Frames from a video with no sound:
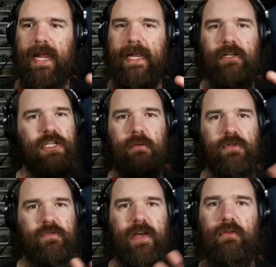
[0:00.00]
terms of
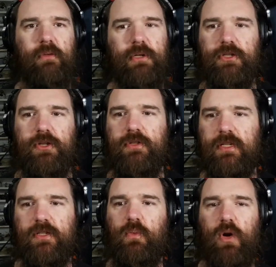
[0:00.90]
how the platoon
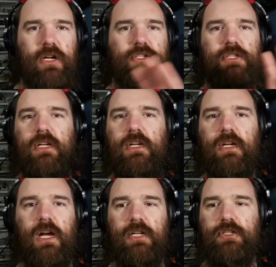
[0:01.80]
system works.
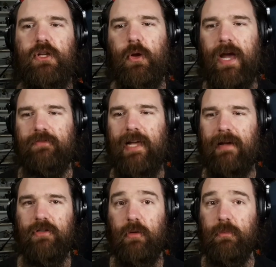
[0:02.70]
And so you have to have an
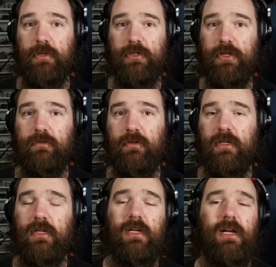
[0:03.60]
armoured platoon,
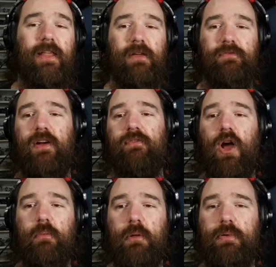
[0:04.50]
and then for every
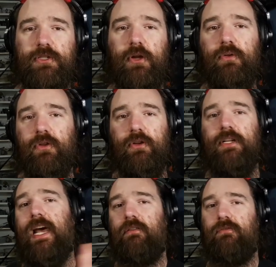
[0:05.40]
armoured platoon you can
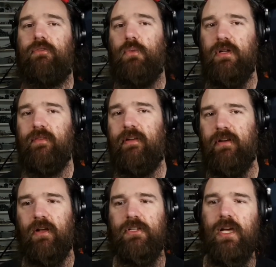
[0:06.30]
have one of every
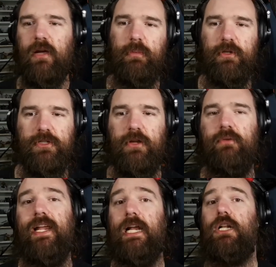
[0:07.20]
other type of platoon,
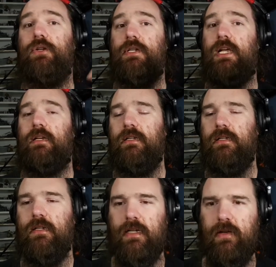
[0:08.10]
including
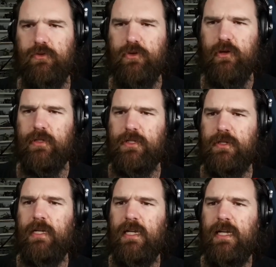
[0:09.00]
an infantry platoon.
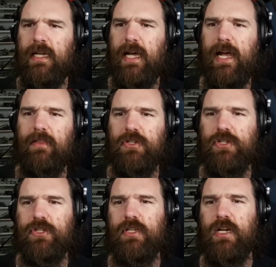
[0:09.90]
And this
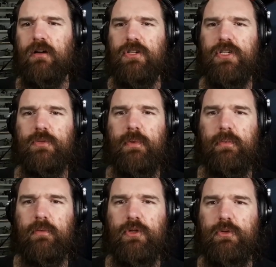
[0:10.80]
just encourages people
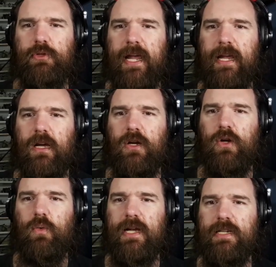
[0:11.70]
to take
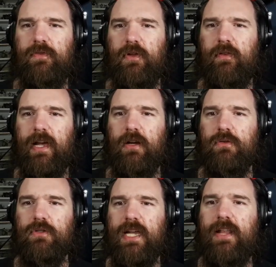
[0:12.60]
quite a few
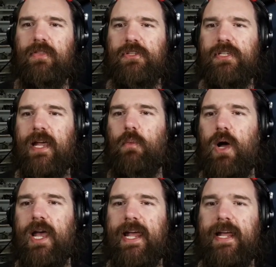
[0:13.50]
vehicles in the same way